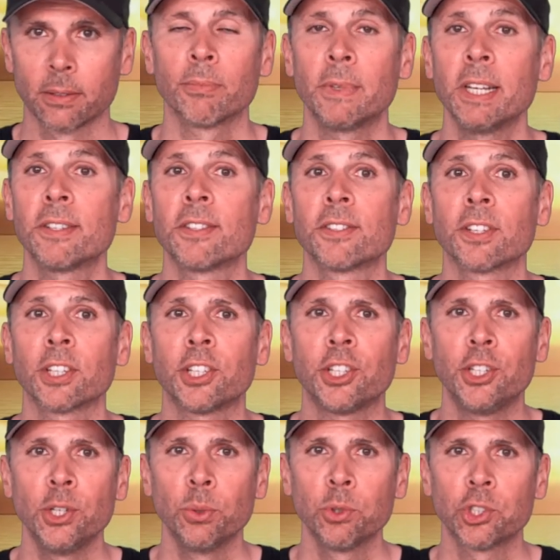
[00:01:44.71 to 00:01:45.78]
This is a
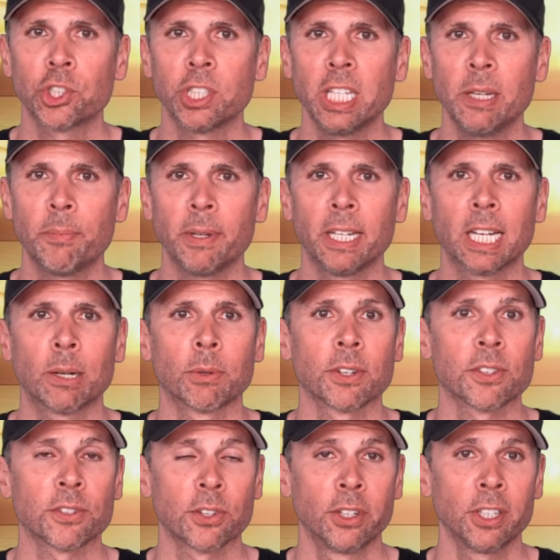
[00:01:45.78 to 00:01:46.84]
huge leap in our
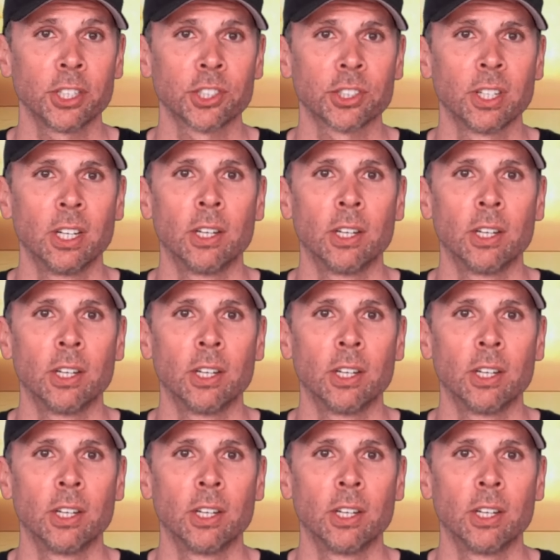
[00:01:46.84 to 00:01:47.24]
search